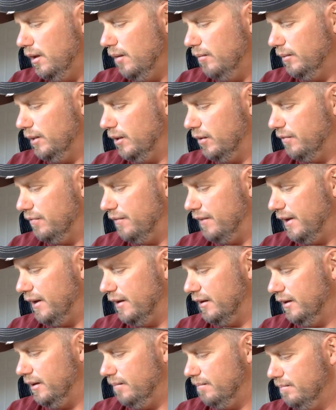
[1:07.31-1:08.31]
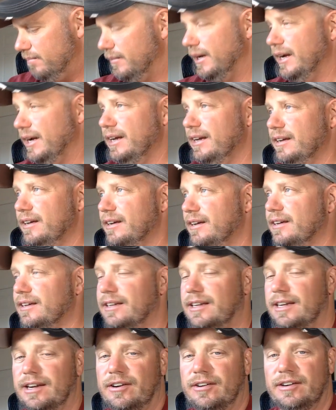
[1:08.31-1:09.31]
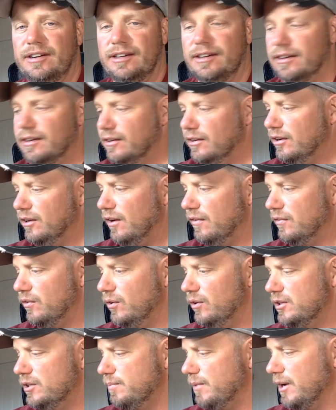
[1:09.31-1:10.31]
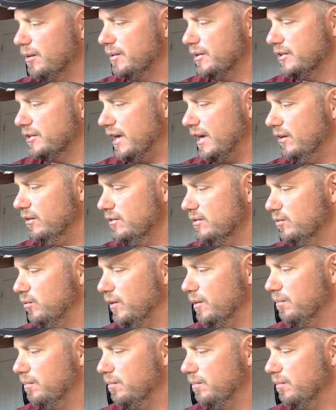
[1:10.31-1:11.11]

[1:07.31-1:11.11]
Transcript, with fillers: little fired up, my Gearing golf course, Monument Shadows.